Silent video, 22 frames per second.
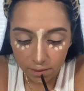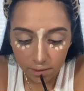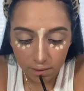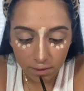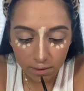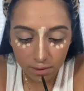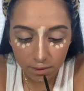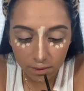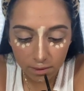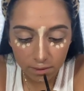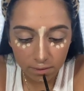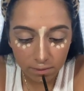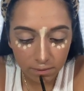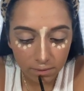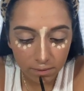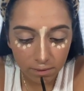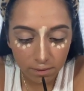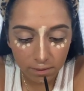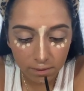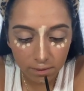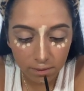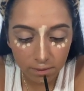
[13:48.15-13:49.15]
Okay,
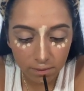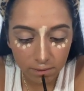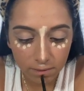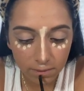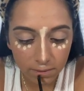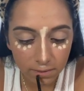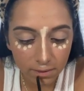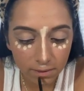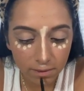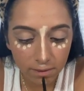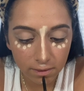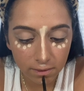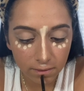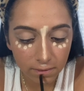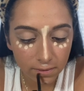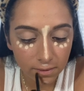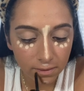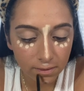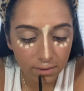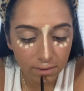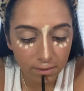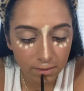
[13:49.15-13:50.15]
so I'm lightly
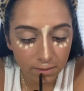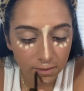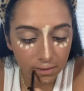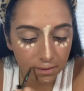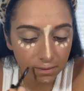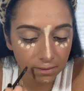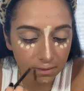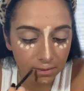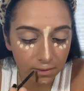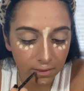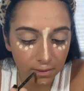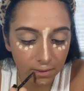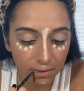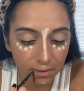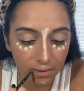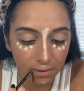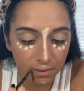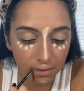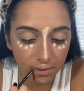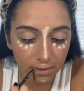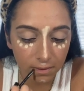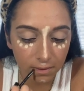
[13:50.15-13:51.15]
going
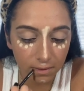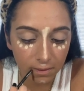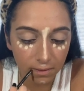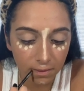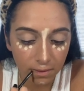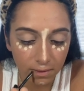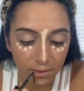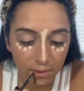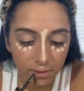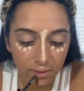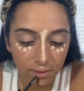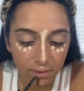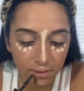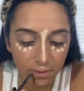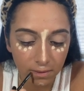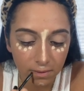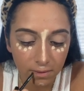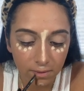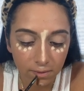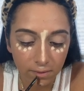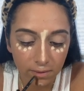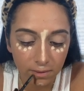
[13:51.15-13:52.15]
to, like you would
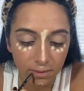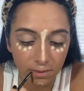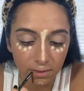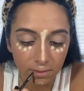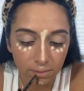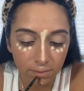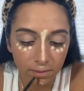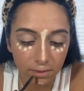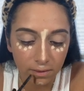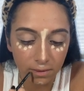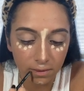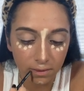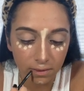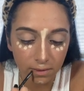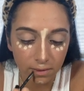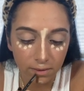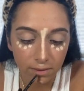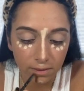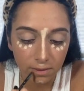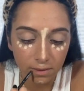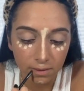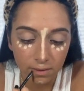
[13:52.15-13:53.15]
do with lip
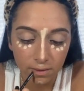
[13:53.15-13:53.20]
liner,